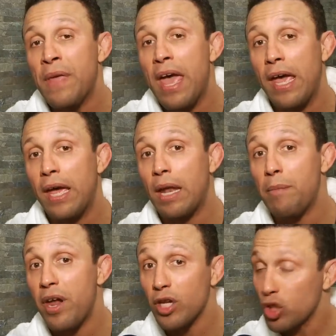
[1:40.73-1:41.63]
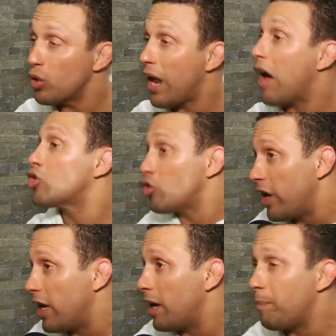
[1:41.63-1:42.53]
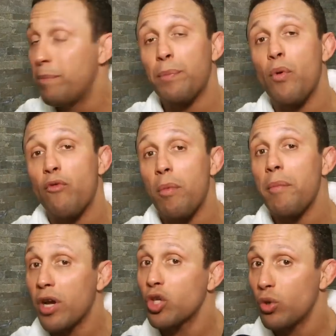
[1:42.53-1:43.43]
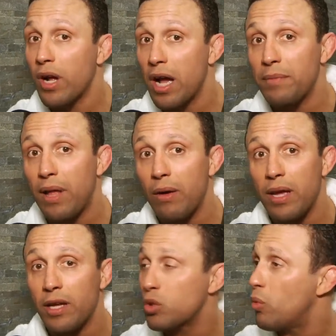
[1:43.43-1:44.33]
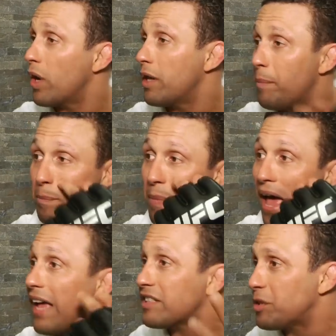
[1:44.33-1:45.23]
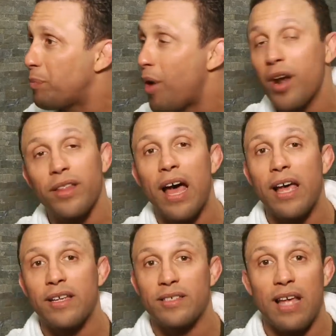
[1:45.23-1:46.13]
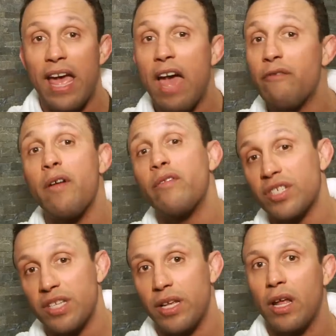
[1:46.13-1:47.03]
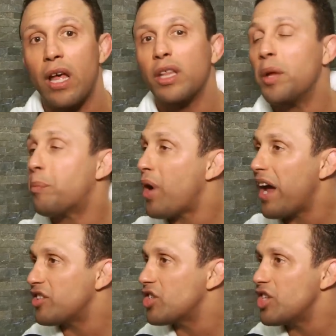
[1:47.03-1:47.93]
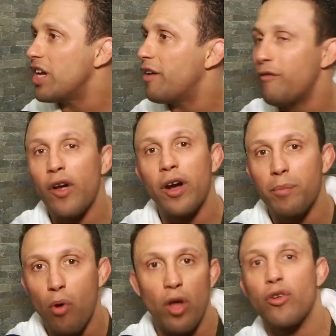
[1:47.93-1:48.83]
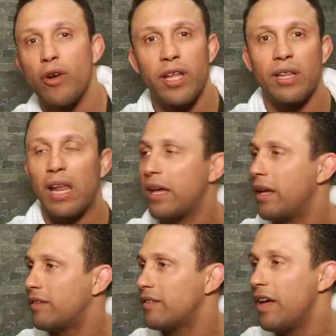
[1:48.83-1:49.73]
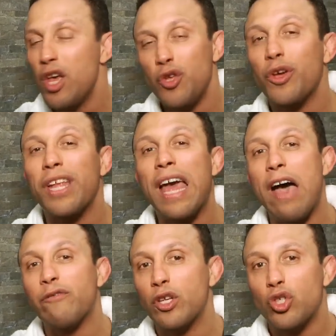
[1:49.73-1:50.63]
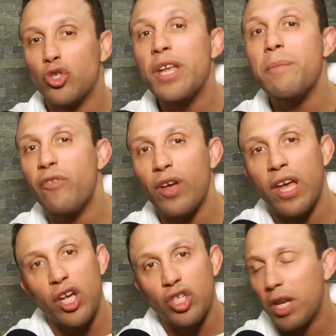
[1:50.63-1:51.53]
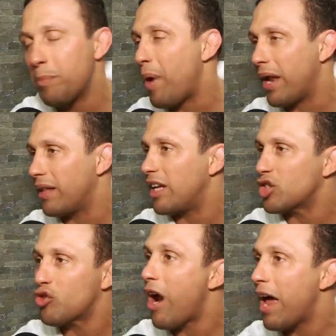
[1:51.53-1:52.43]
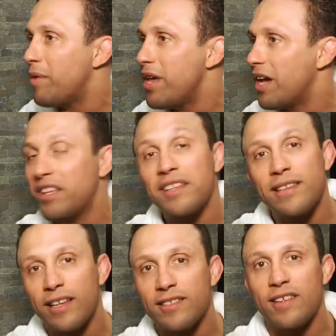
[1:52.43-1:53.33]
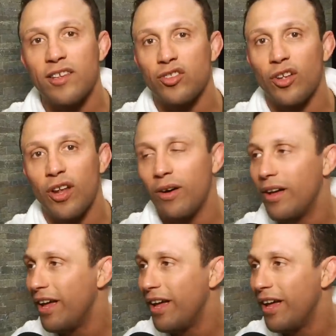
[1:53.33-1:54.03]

and Americans should Australia people from America should come down here. It's one of the best paradise I have ever seen. The prices here are very moderate. Like it's you can have the dream vacation in paradise. Crime here doesn't exist. You know,